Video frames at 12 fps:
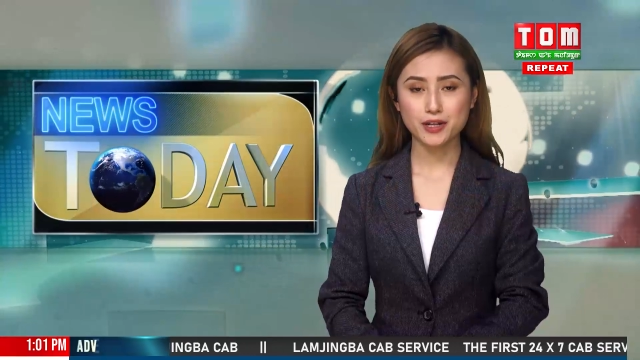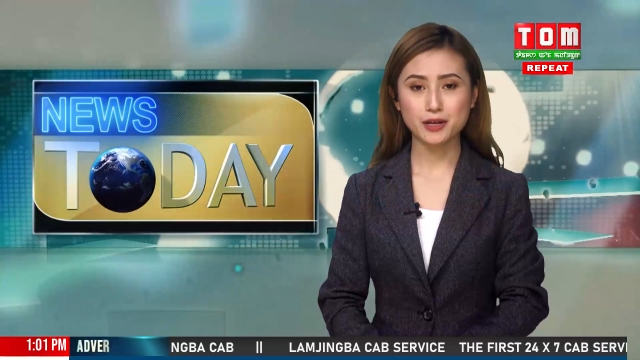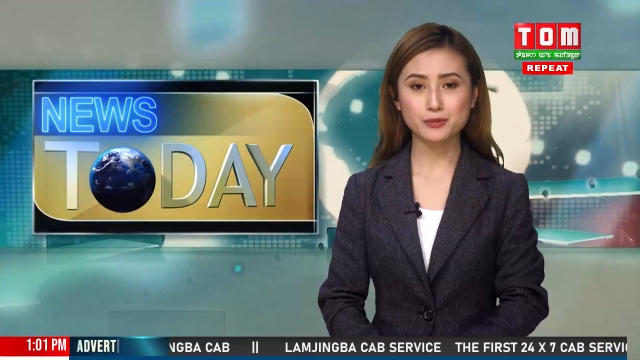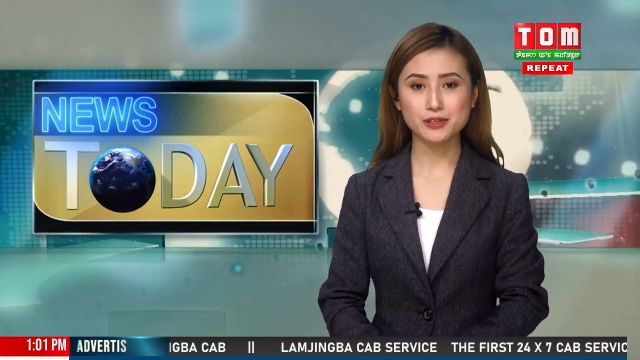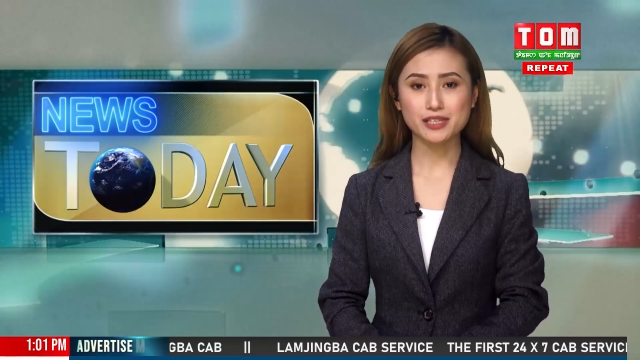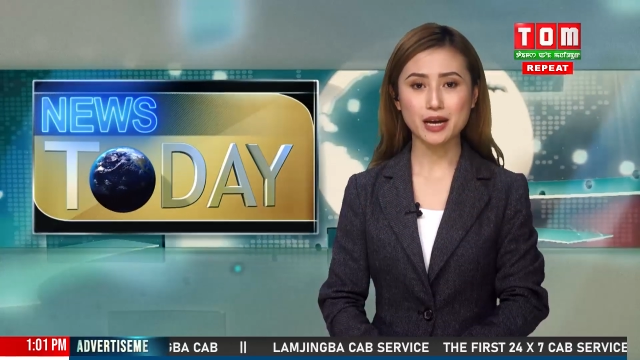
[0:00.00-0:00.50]

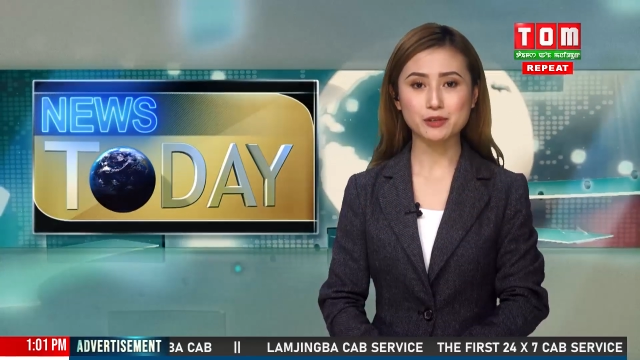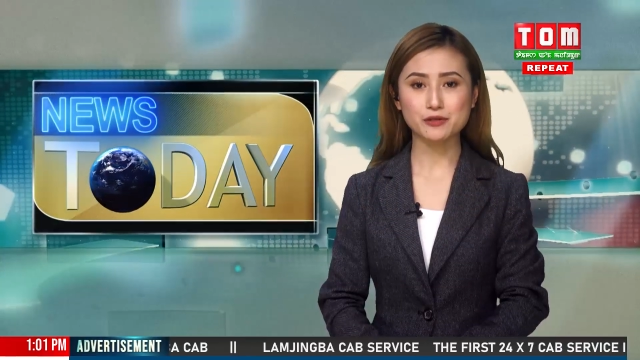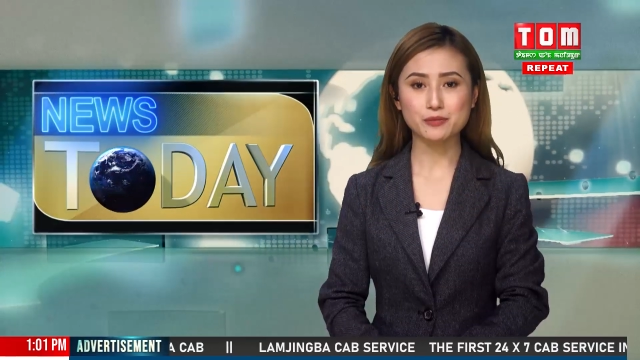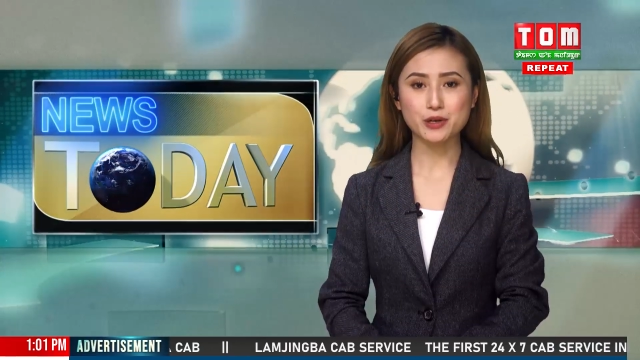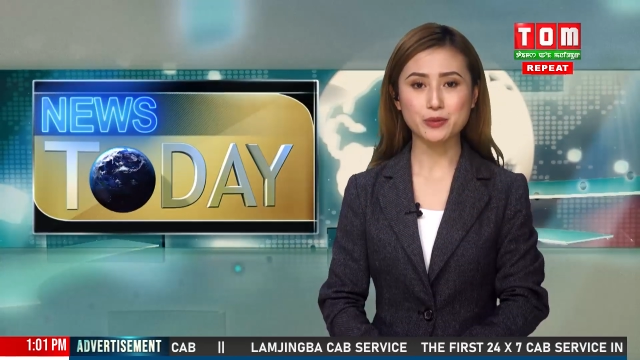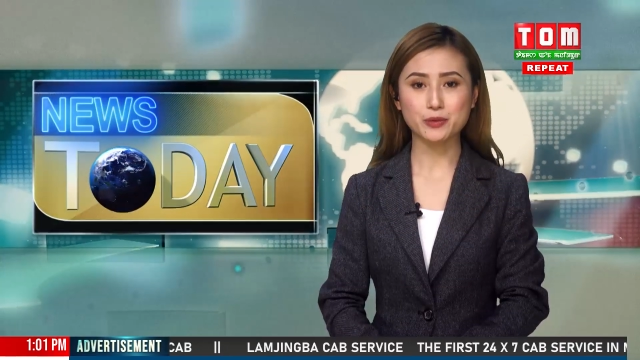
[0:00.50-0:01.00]
Welcome to
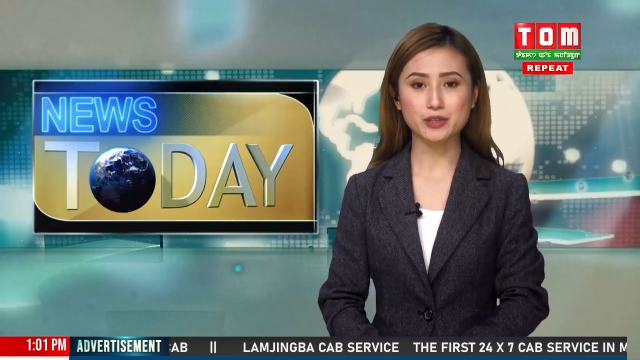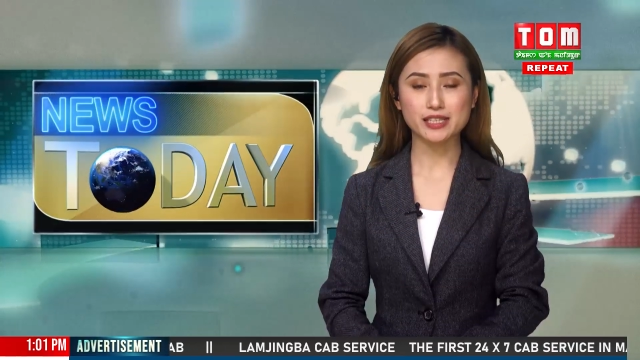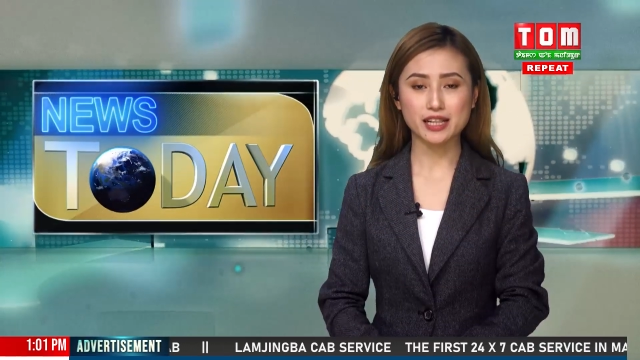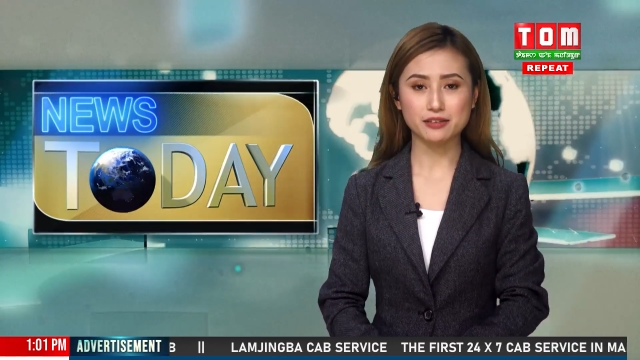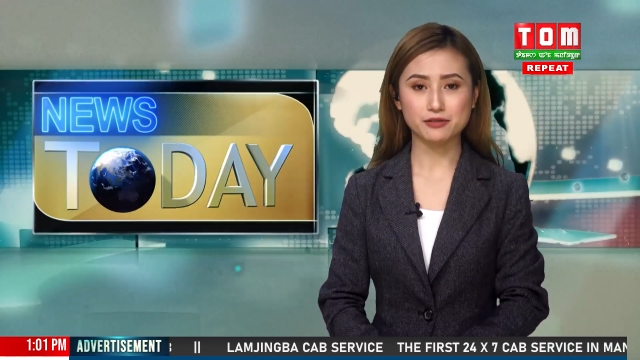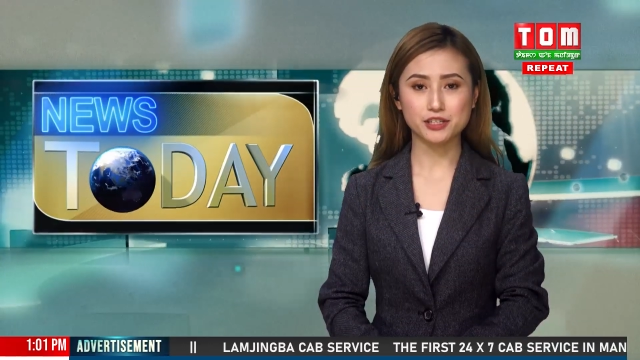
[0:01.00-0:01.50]
Times of Manipur
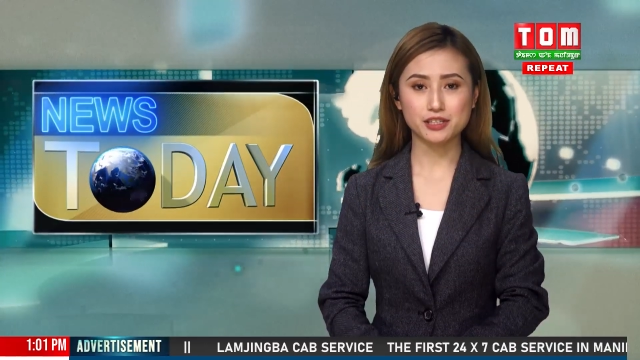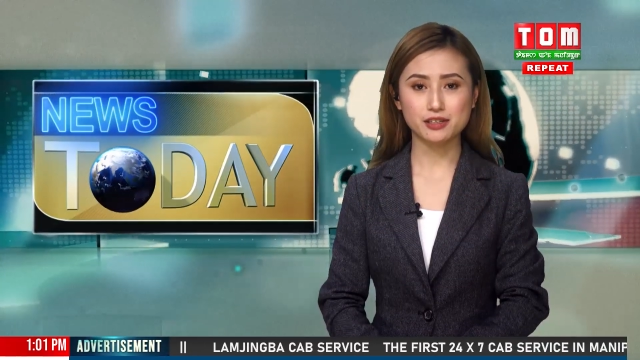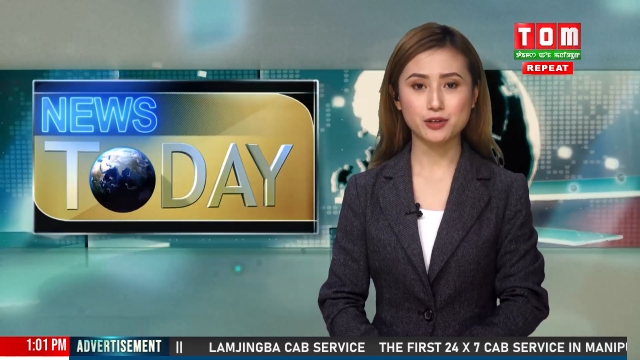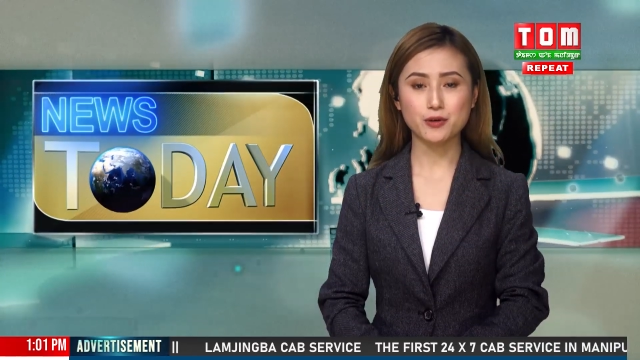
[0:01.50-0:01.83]
Television.